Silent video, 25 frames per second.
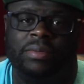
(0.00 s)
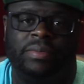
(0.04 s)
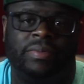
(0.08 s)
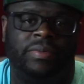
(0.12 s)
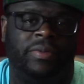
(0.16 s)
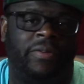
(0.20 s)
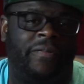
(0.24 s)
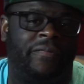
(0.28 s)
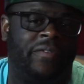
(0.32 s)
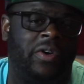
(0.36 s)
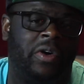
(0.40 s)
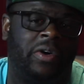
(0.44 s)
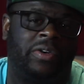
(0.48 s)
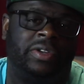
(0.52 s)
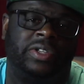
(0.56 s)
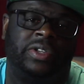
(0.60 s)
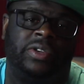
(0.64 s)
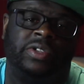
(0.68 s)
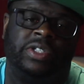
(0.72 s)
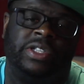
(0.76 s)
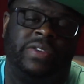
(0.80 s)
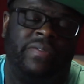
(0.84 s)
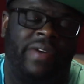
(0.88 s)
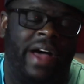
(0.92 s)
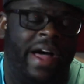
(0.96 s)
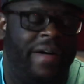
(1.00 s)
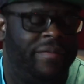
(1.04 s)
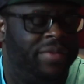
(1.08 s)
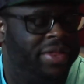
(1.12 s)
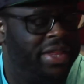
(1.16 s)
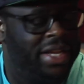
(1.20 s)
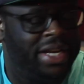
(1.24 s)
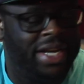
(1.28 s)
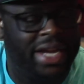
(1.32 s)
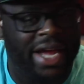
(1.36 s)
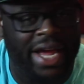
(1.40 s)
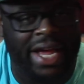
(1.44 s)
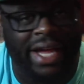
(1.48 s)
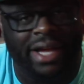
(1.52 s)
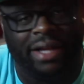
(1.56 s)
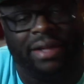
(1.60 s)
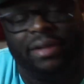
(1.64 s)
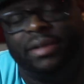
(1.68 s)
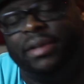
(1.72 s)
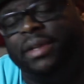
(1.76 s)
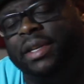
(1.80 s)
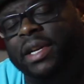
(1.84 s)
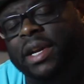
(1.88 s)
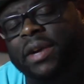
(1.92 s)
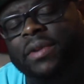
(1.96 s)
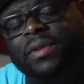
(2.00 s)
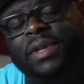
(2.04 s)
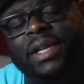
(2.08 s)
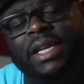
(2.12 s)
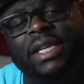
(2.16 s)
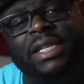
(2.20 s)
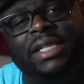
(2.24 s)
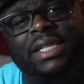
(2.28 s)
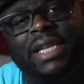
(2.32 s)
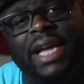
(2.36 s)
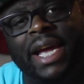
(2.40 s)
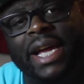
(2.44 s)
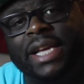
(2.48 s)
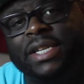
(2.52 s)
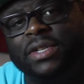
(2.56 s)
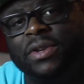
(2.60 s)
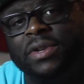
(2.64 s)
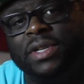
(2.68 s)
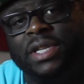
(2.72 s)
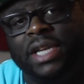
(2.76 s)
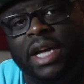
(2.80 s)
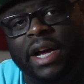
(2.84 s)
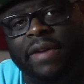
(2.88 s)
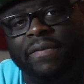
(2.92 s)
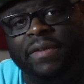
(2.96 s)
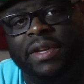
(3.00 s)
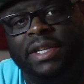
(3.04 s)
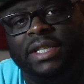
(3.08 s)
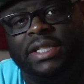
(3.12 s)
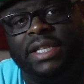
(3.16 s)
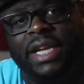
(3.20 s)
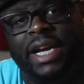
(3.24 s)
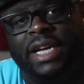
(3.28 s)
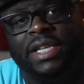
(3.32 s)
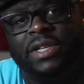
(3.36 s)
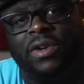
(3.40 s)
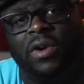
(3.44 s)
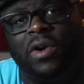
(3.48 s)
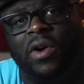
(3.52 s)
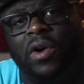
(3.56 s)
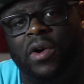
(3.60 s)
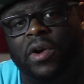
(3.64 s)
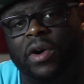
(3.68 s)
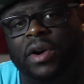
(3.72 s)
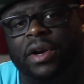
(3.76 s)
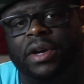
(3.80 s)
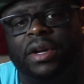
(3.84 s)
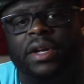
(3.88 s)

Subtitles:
focus on surviving the day. These days are tough. These days are hard.